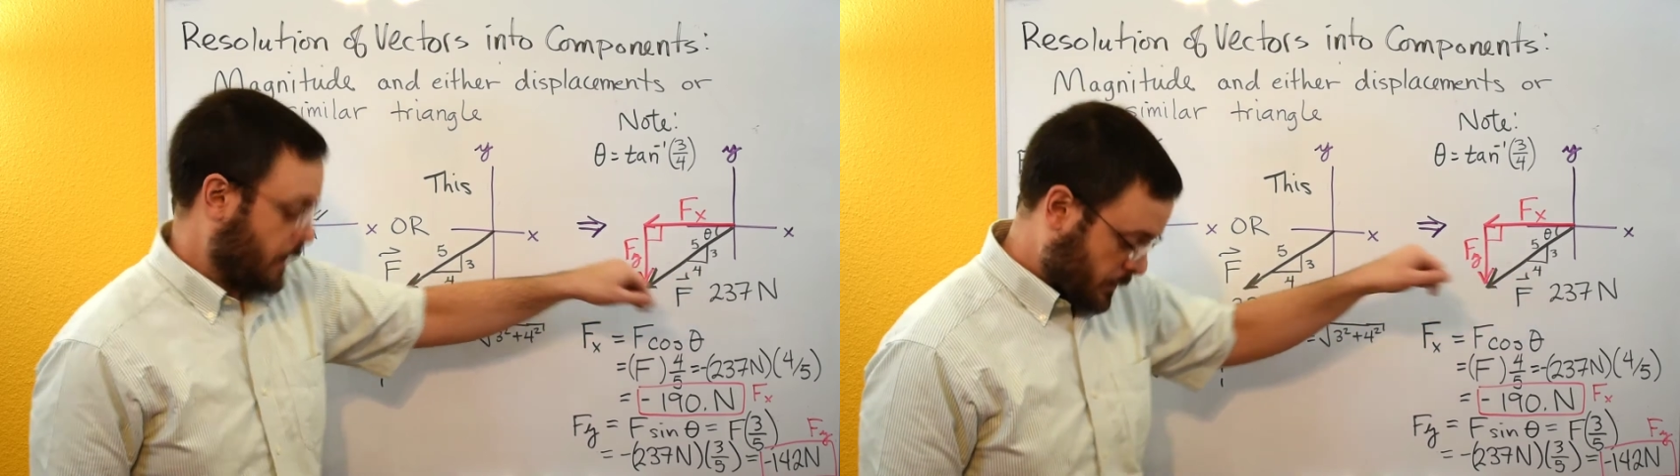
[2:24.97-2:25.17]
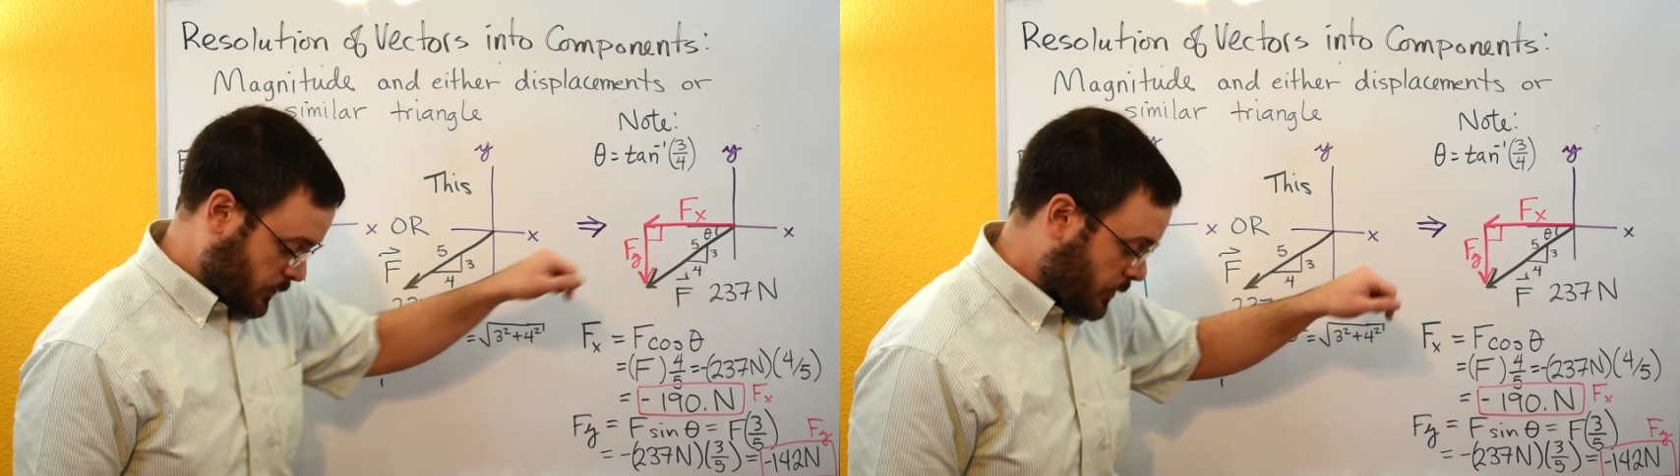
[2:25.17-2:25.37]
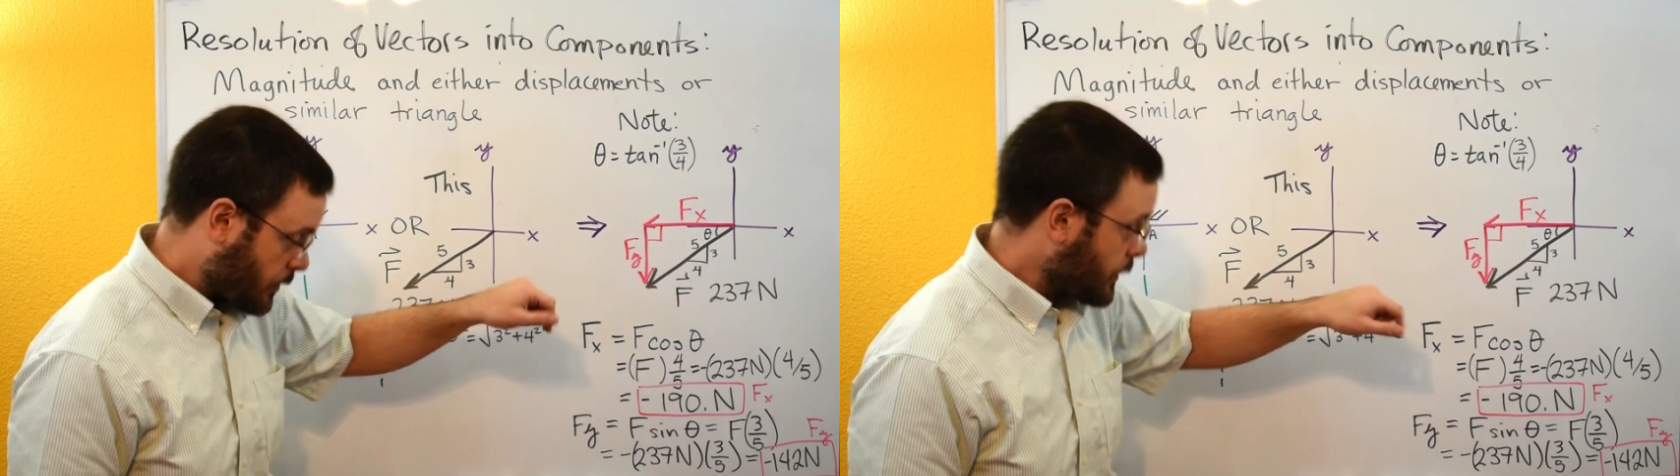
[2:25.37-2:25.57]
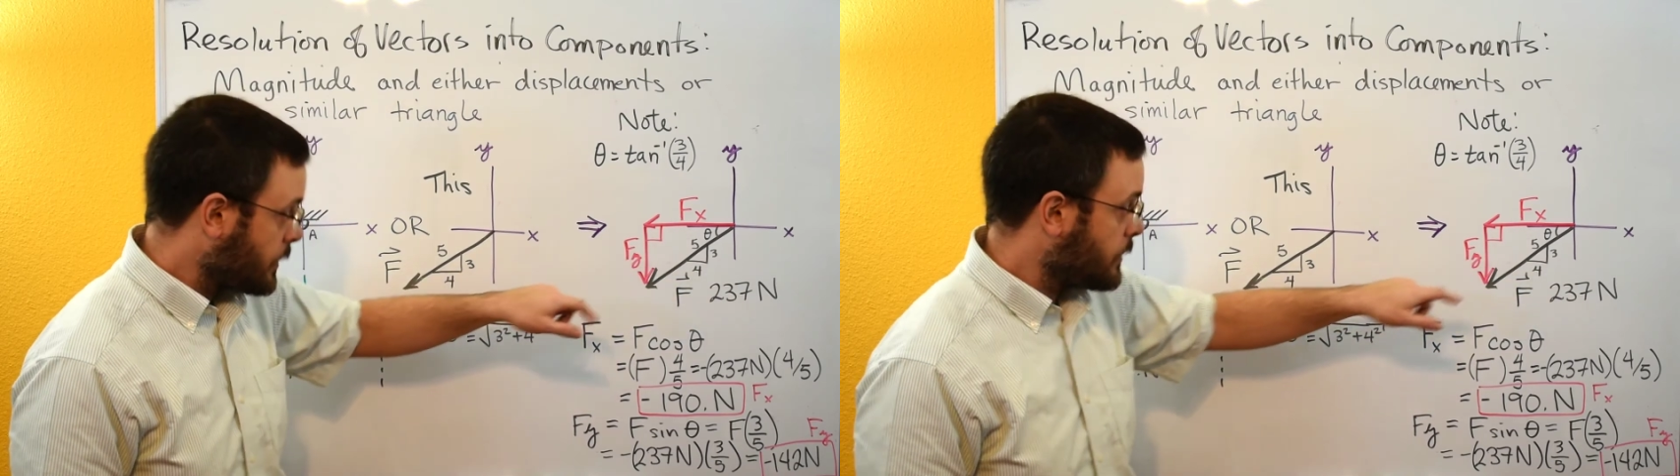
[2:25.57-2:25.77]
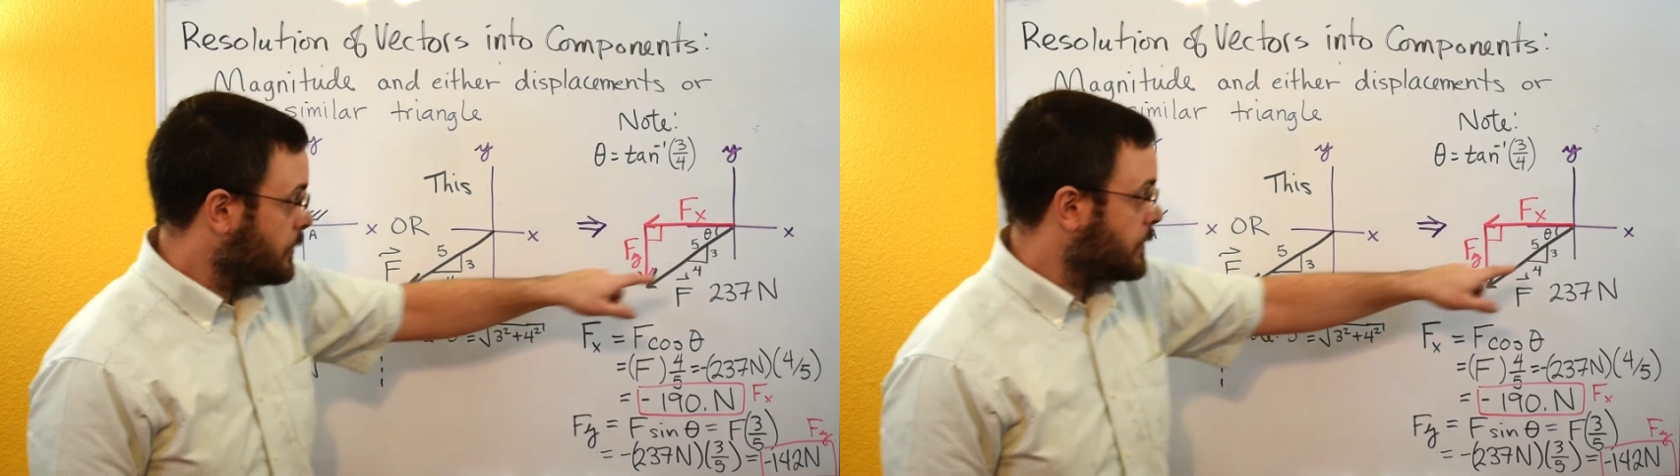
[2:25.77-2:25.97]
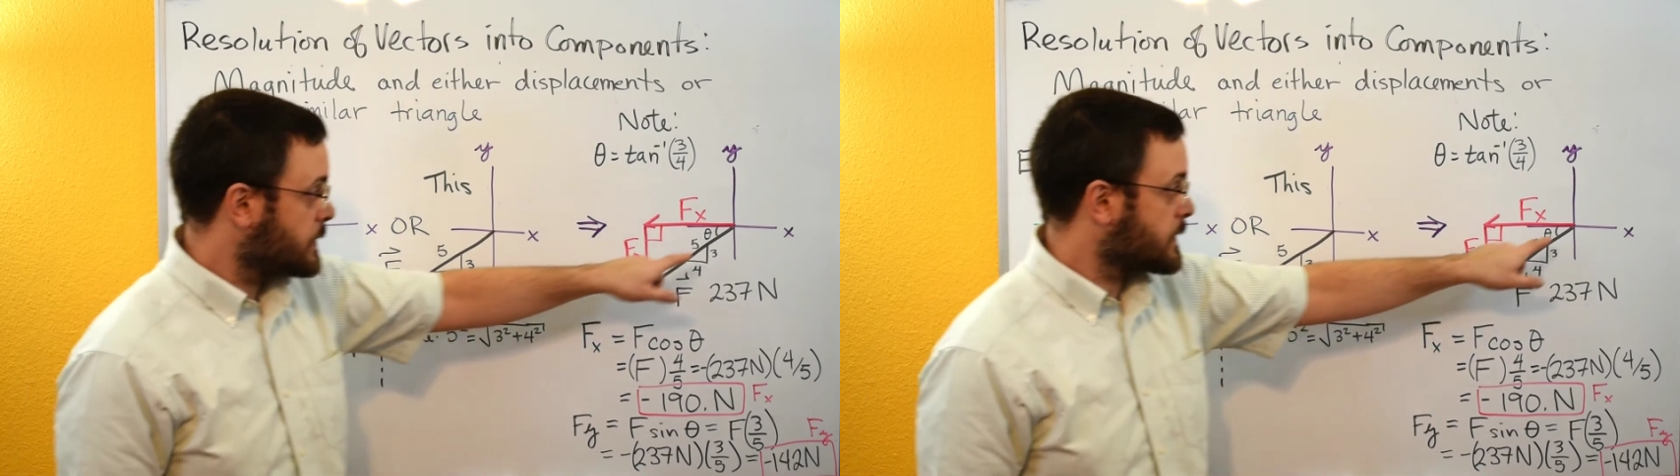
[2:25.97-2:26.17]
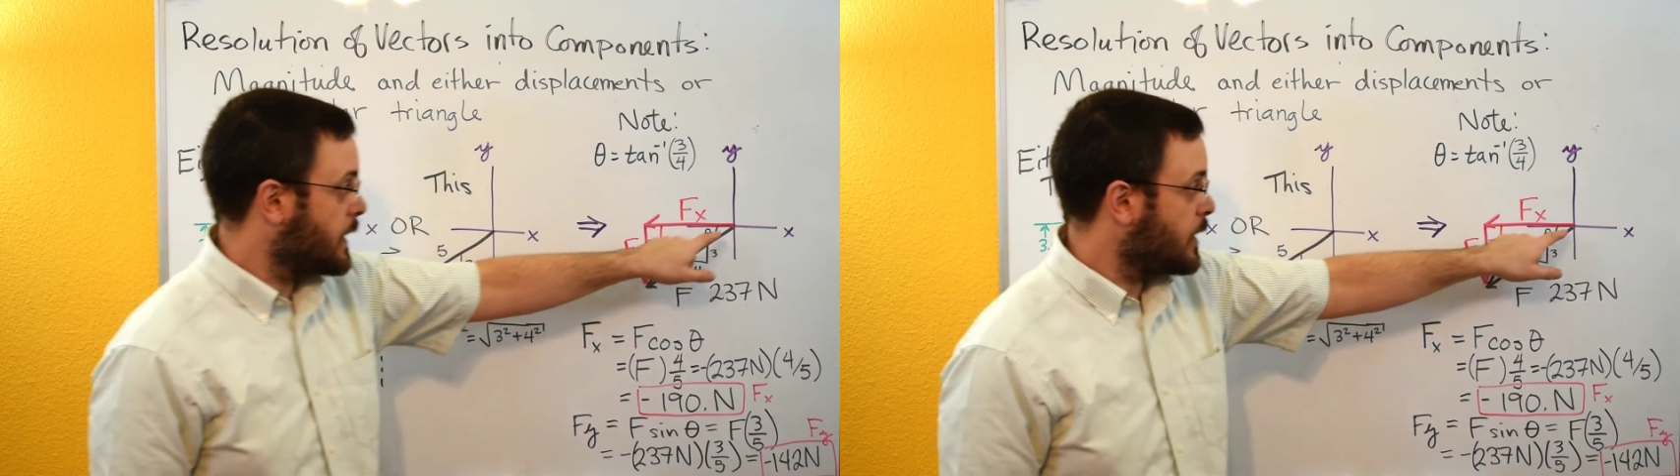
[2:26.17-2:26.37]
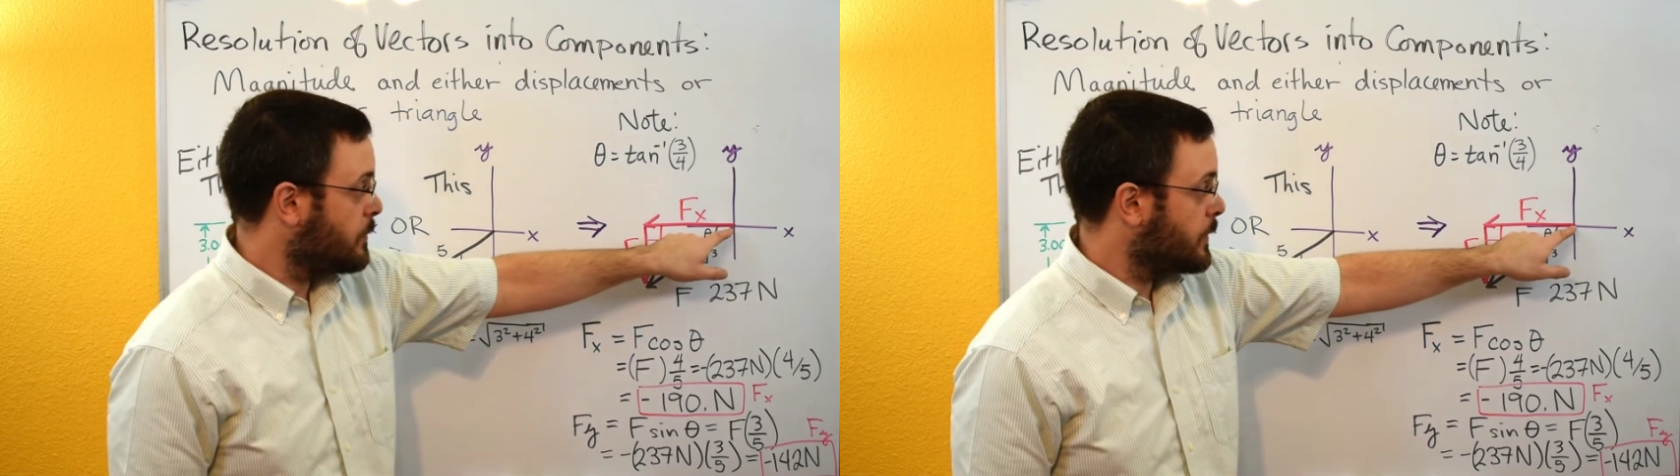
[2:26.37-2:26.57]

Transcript: So we're going to do the same